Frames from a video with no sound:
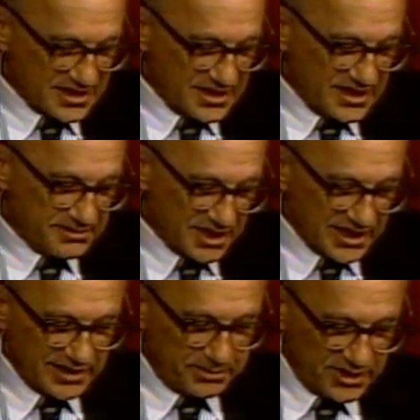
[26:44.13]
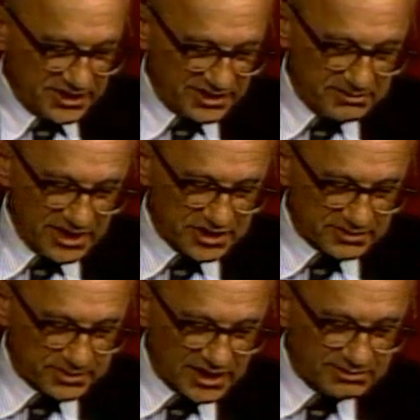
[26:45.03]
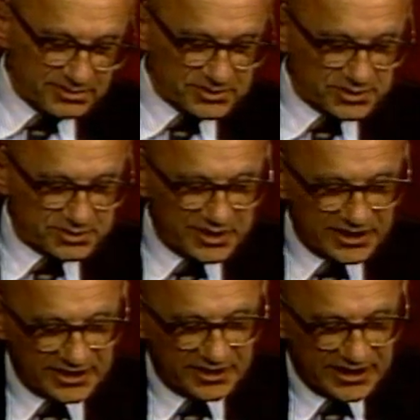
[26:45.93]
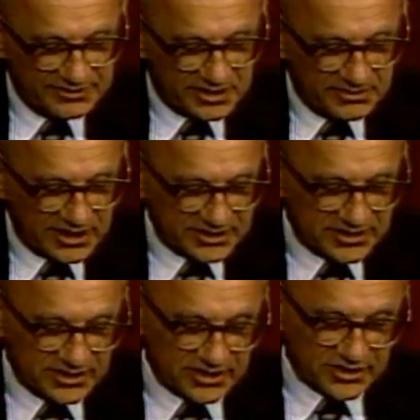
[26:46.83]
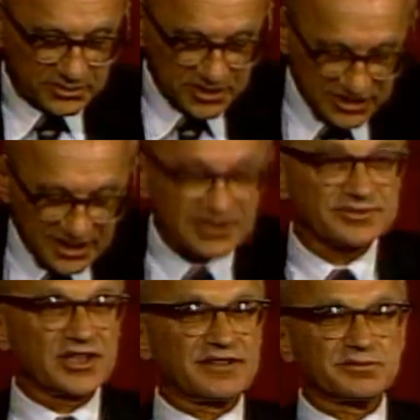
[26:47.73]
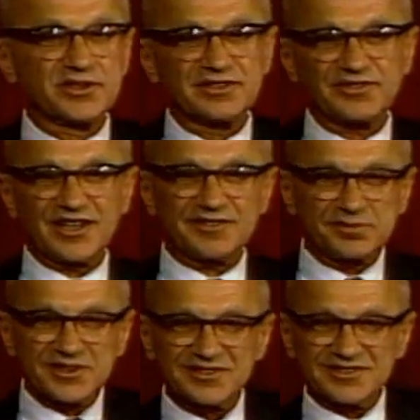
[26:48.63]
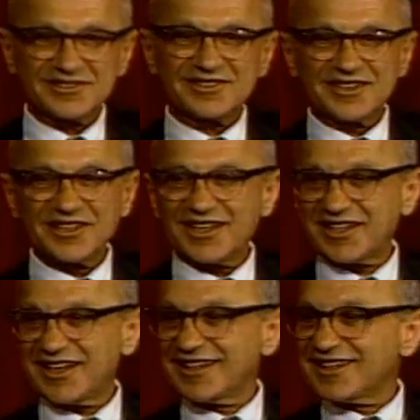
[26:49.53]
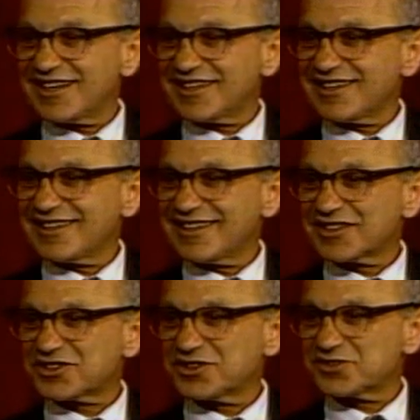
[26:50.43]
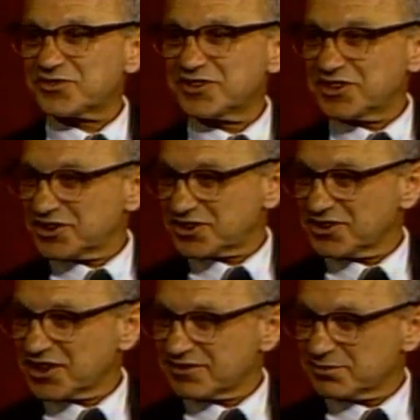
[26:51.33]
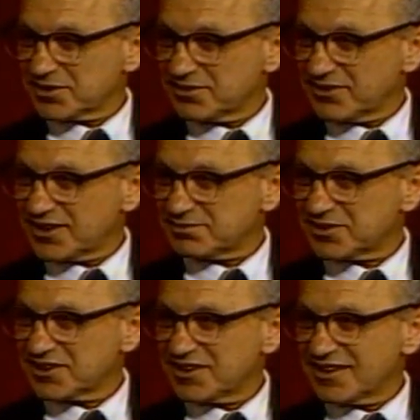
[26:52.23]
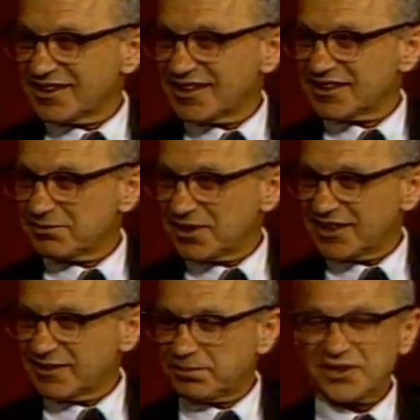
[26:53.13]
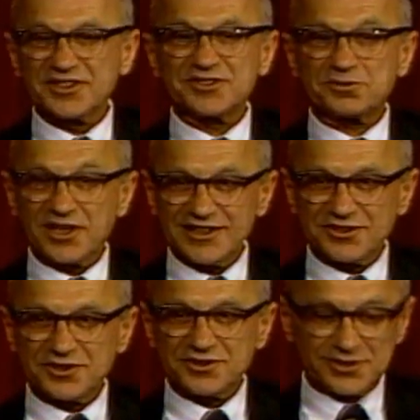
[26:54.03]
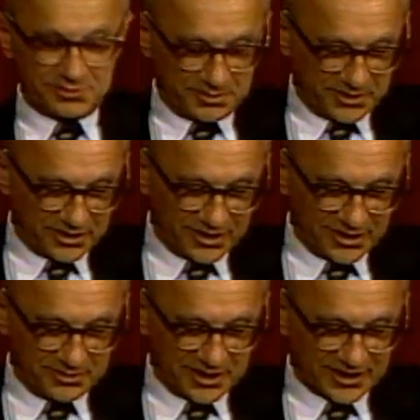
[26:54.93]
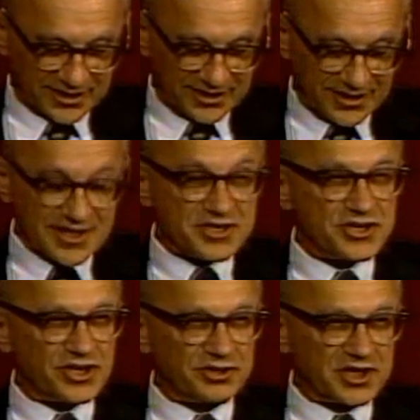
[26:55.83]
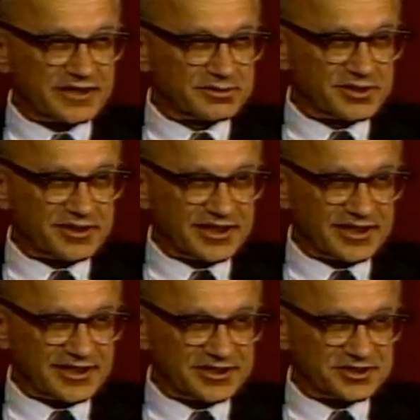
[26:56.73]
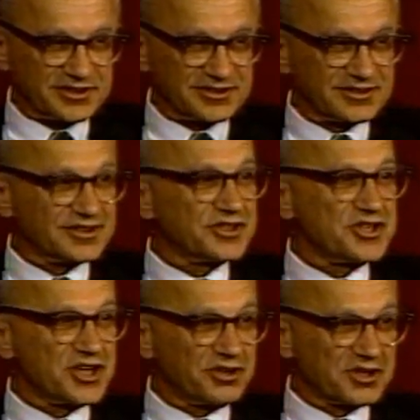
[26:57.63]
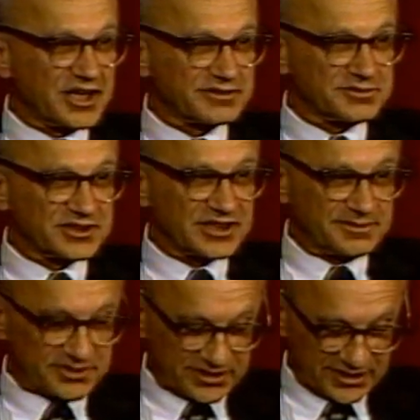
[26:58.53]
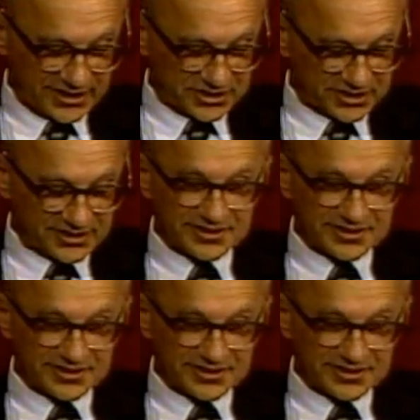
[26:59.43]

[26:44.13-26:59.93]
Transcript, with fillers: In my opinion, the major problems which we now have in medicine are the result of government involvement and not, not an excuse for additional government involvement. And in my opinion, the right cure would be all the way no government regulation, no government subsidization,